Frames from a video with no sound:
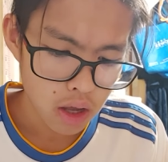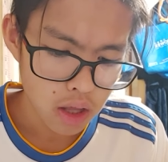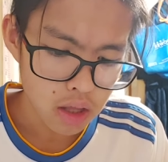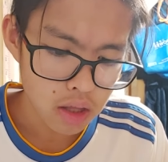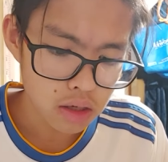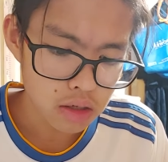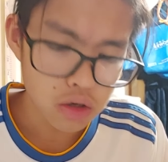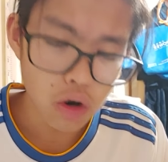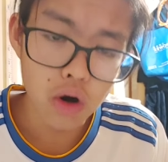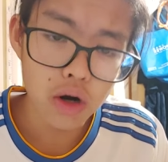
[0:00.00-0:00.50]

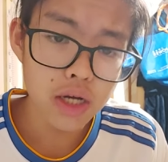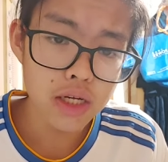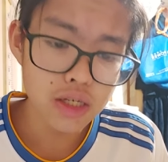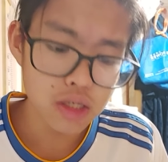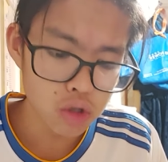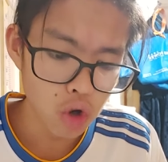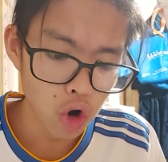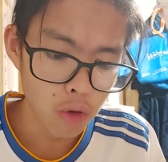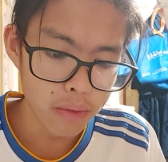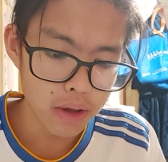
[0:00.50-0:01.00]
The donkey
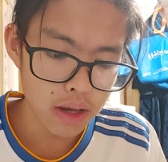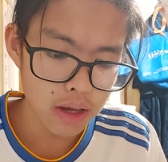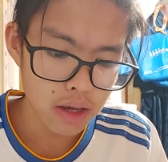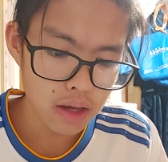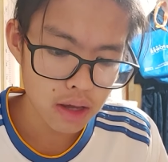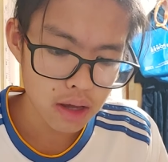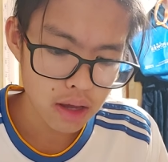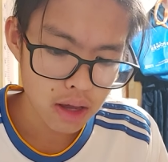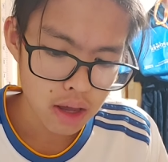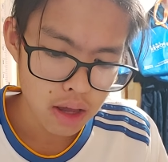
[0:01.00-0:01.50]
saw
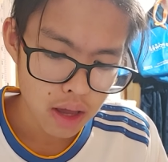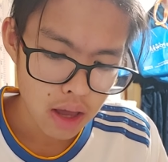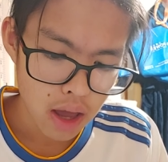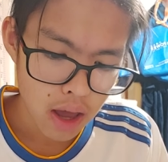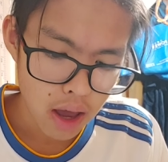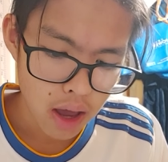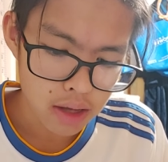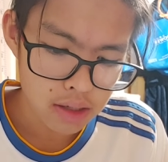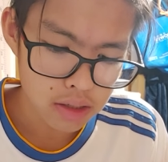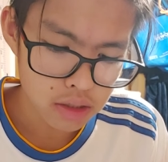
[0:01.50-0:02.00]
me
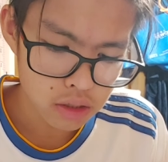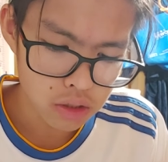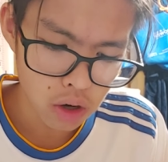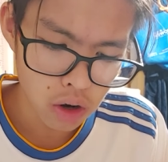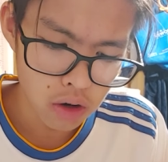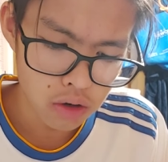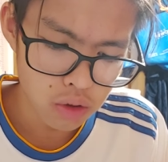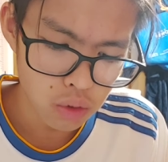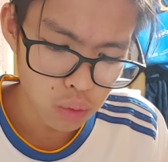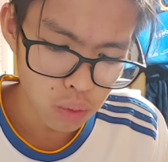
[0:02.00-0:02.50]
and
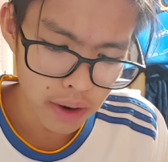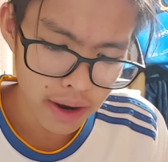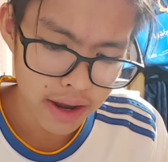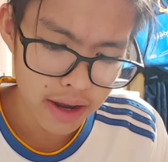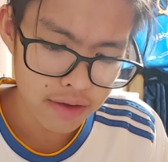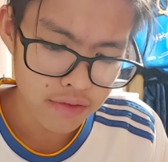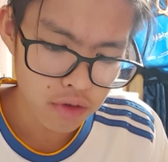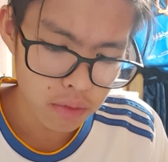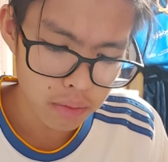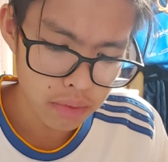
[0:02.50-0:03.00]
turned
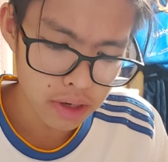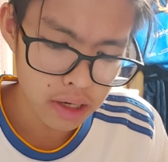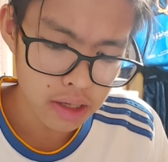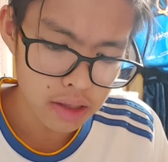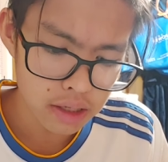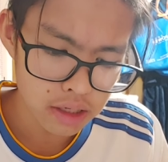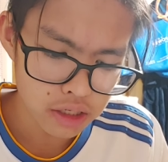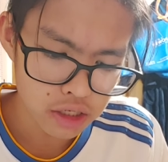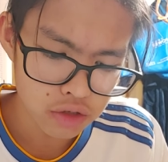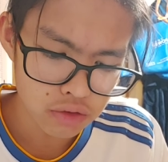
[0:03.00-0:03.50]
away from me
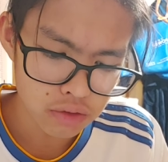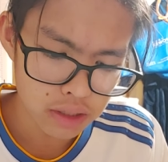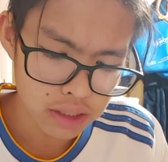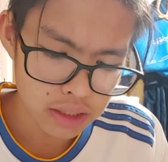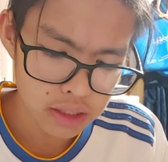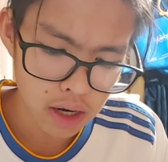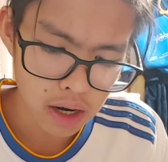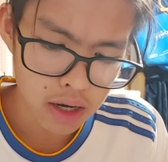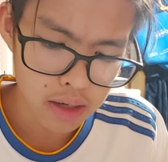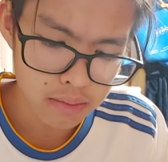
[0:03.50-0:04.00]
these three
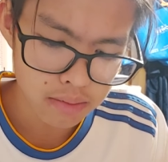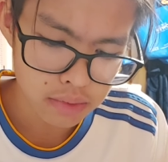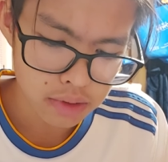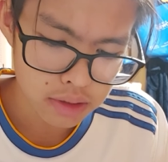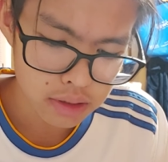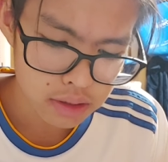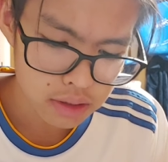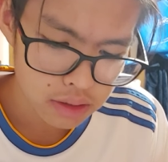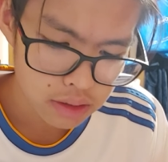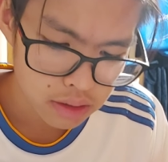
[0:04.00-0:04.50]

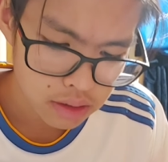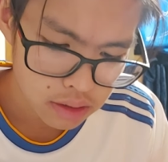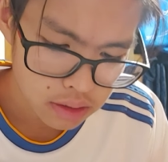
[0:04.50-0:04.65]
times.